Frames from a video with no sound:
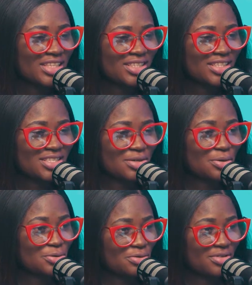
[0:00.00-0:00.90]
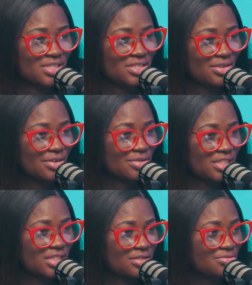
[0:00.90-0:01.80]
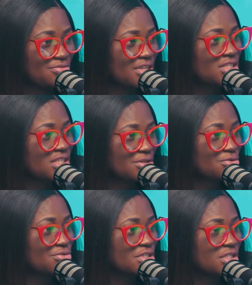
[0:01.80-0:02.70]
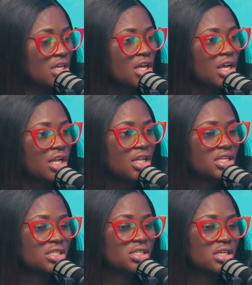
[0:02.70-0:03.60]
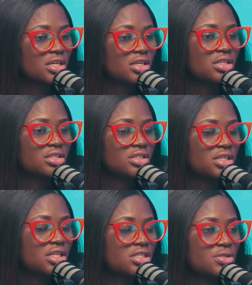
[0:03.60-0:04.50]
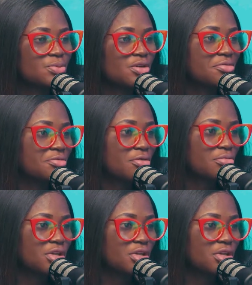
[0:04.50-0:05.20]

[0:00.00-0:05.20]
there's a controversy surrounding rent increase. Let's say the tenant is paying 4